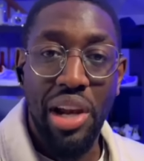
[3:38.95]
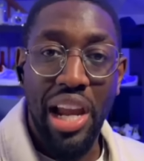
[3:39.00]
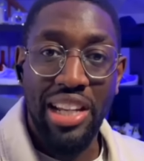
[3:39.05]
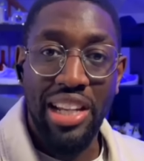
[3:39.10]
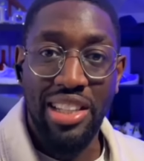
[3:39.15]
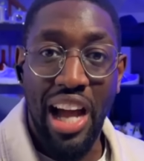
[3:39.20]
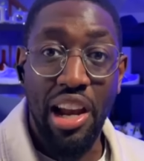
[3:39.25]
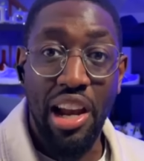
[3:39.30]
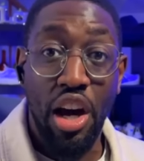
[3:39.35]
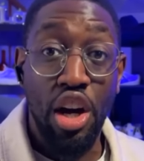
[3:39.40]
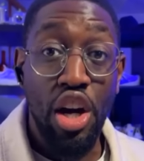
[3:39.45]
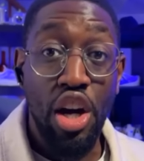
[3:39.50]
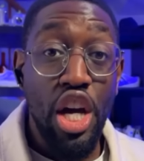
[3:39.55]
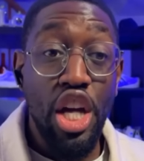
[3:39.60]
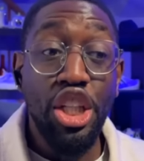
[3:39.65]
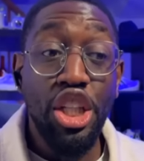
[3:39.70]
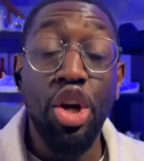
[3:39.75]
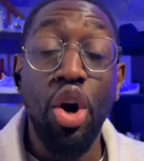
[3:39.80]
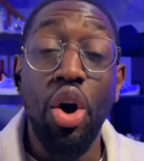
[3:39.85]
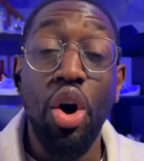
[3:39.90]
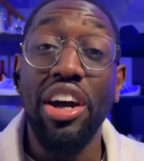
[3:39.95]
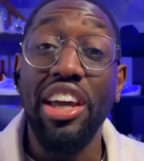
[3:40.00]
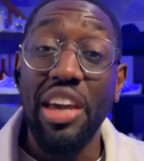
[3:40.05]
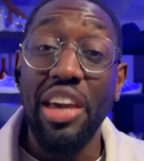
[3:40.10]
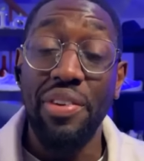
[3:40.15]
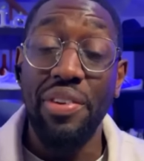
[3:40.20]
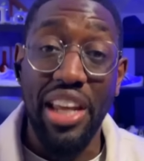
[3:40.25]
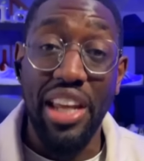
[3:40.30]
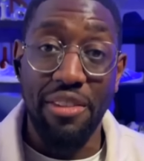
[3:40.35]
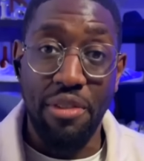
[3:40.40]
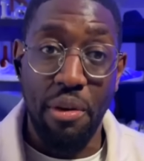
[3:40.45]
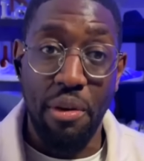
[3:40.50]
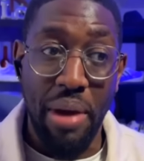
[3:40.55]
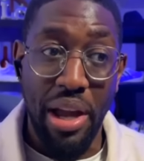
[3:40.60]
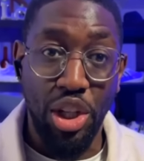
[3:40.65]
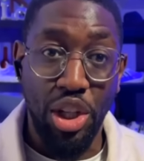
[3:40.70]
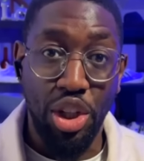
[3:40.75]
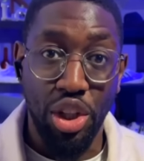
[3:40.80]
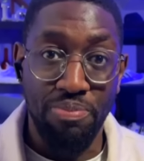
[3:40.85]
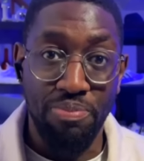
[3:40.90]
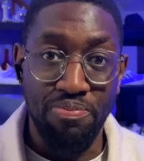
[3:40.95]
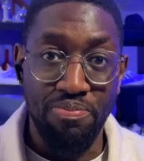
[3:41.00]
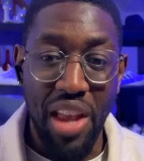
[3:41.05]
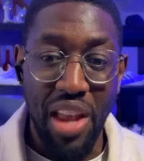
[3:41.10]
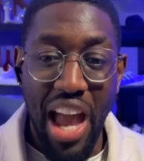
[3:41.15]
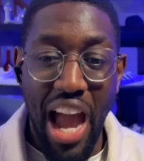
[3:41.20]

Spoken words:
like Tyler. She got given the information.